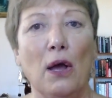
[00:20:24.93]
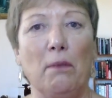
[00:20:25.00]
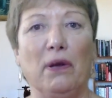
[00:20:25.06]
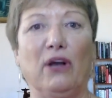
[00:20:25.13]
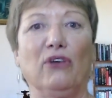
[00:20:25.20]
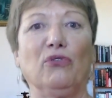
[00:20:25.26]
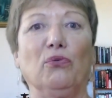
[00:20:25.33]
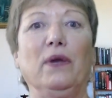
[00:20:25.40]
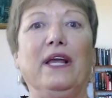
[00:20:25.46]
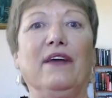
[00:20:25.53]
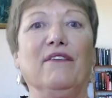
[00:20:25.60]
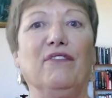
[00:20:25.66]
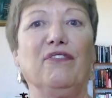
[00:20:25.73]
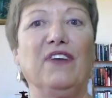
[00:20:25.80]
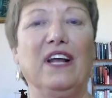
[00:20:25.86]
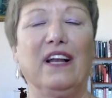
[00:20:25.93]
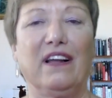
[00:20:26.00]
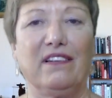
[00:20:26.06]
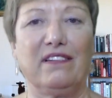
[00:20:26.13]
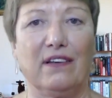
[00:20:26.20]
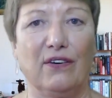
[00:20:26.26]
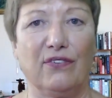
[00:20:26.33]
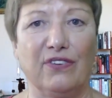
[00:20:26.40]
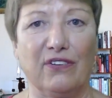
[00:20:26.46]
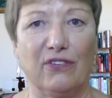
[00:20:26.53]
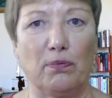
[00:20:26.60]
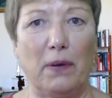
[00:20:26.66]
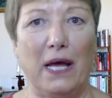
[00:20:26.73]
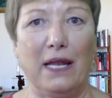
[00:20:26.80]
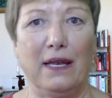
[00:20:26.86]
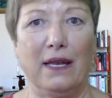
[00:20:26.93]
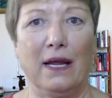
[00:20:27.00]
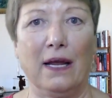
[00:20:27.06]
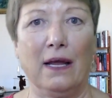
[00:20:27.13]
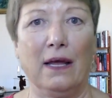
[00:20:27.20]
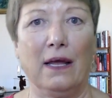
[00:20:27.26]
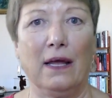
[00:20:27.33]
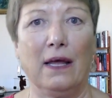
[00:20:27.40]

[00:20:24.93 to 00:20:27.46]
because we can feel ourselves expanding.